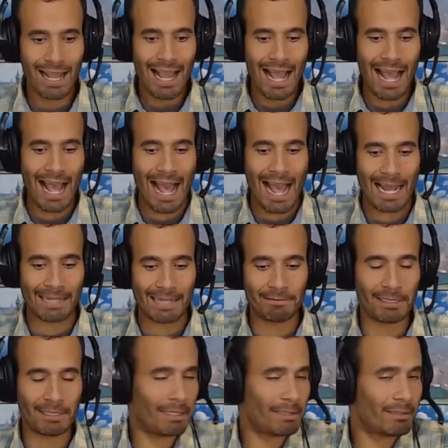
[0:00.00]
And
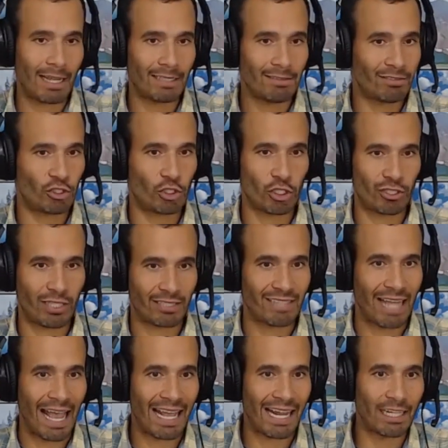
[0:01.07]
it's just
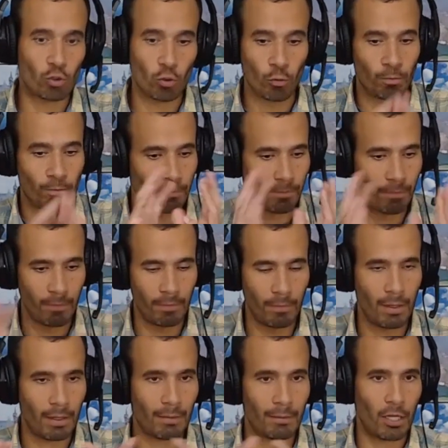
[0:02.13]
exciting to
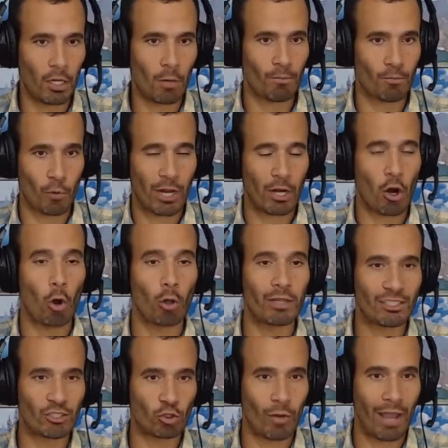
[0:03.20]
bring all
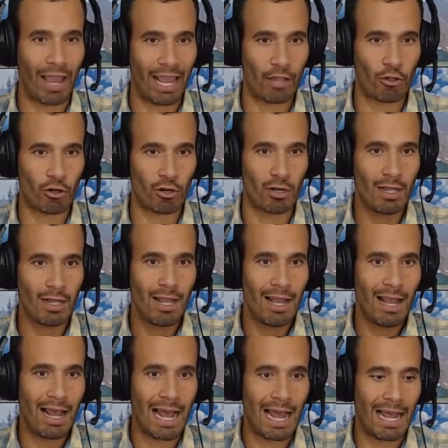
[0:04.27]
this together
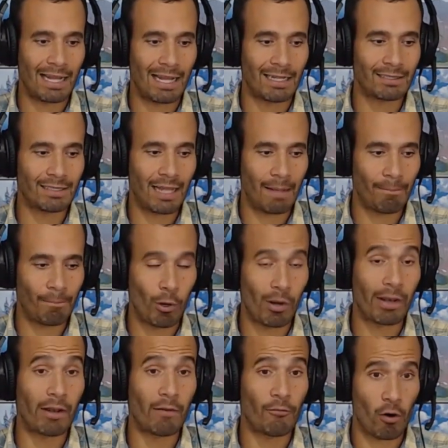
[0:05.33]
and put it
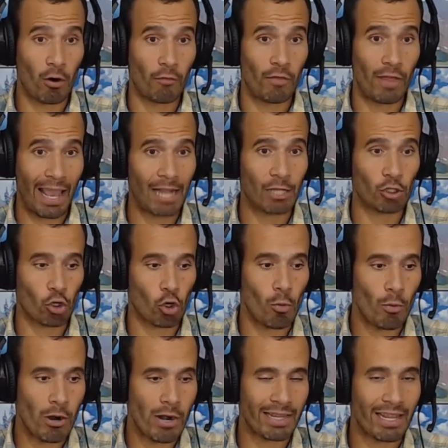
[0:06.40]
in front of the HR
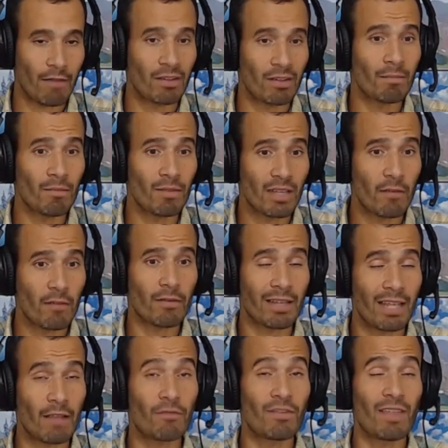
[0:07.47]
community,
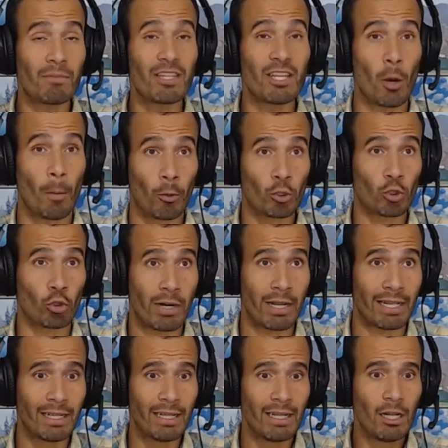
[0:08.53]
give them the
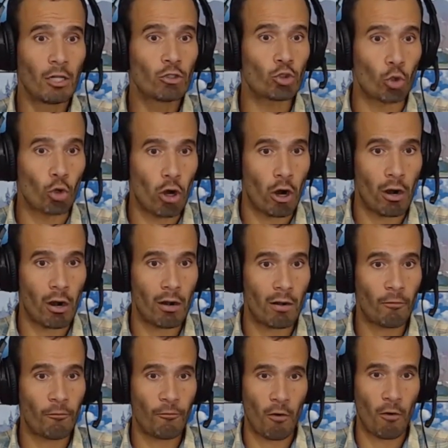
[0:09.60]
opportunity to learn
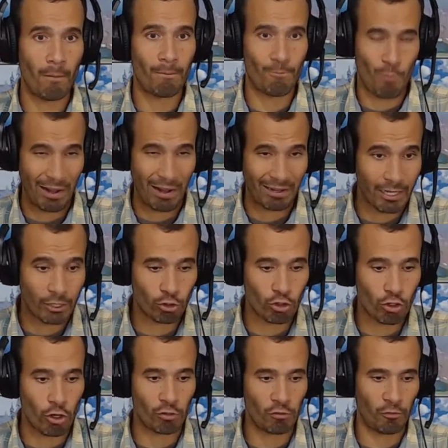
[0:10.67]
from
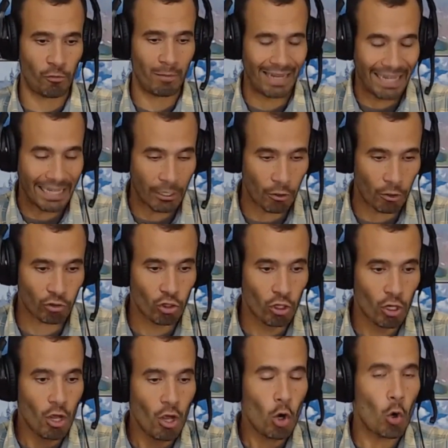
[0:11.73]
practitioners, from leaders
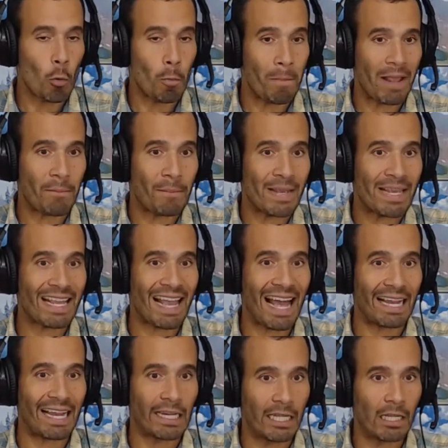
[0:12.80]
who may be
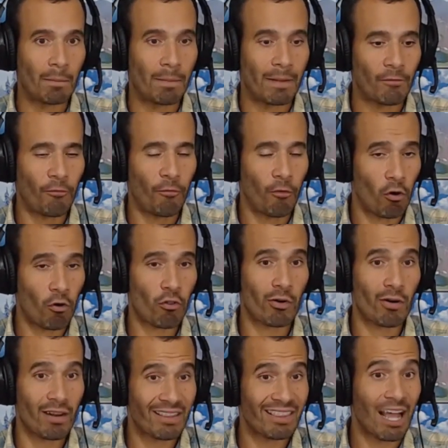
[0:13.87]
a little bit
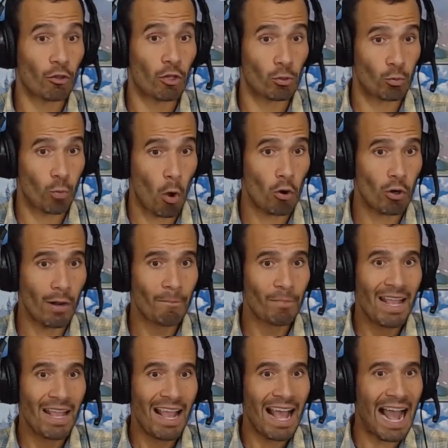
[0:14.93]
further down the road
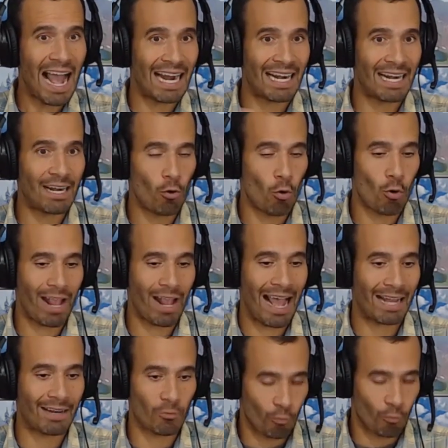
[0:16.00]
and who
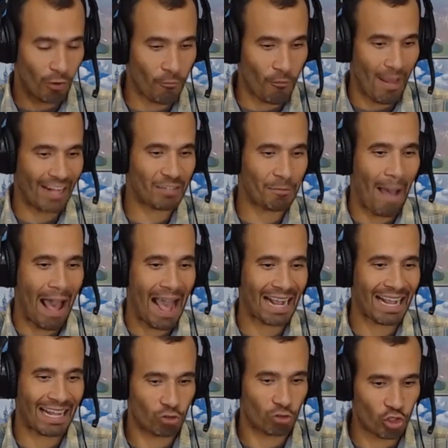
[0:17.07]
can reflect back
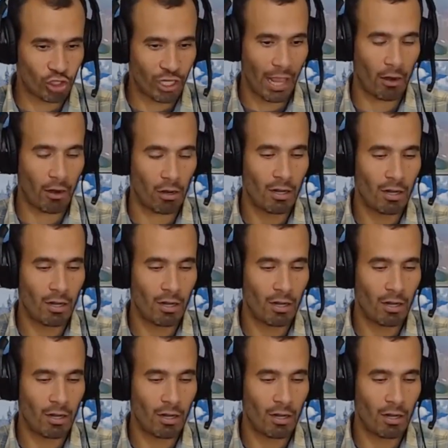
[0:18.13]
and share